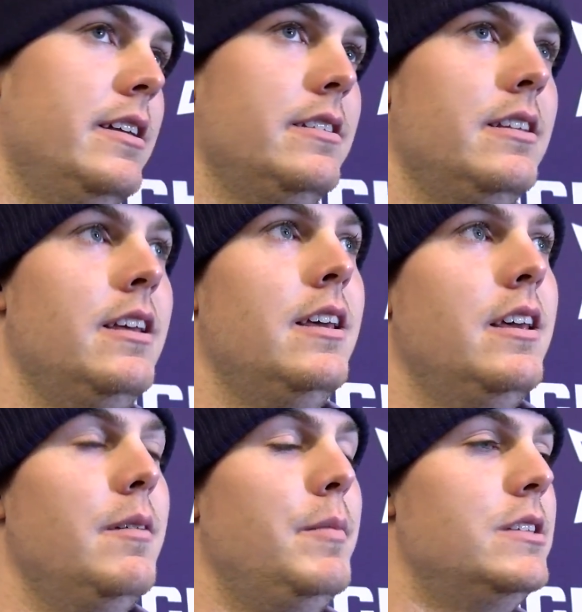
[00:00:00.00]
It
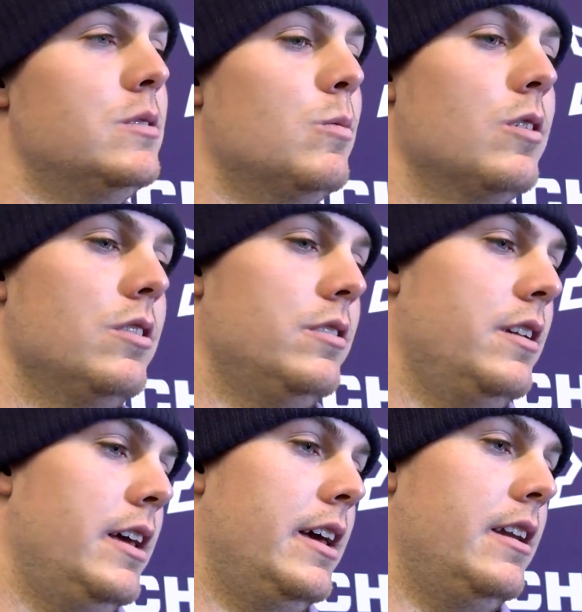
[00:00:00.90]
means the world,
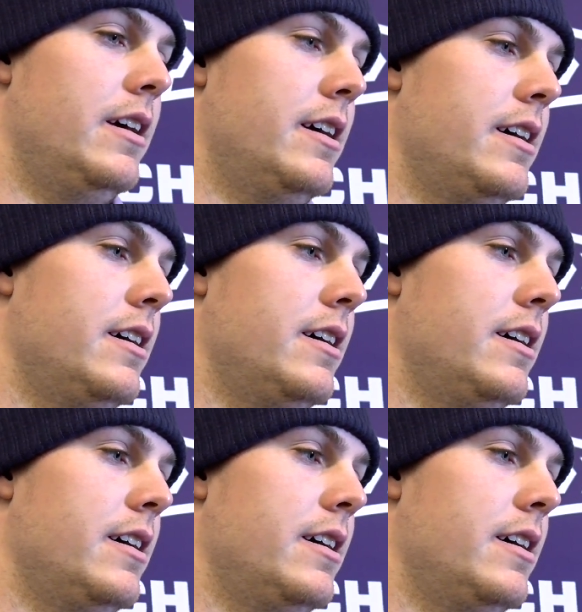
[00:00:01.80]
and